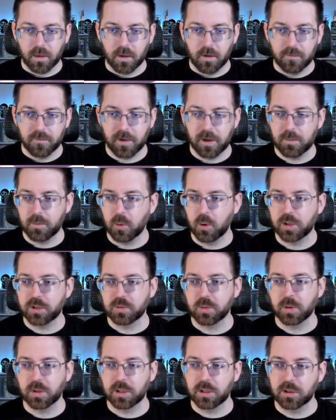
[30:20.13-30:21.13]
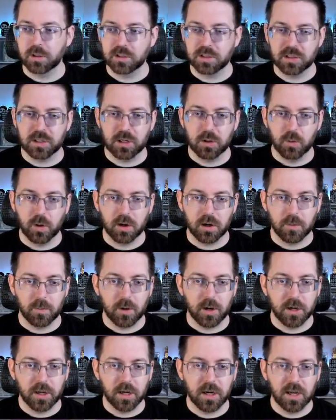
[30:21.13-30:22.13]
Fanboy, it's really good to see you. Welcome
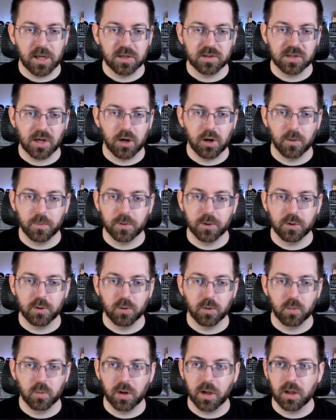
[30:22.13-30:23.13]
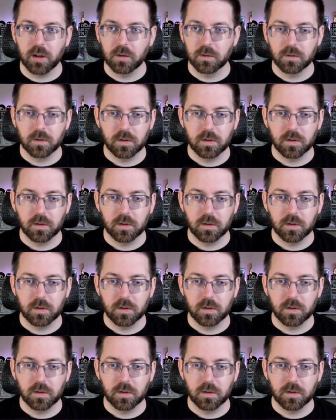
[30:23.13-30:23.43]
on in, Ace. I hope you're doing well.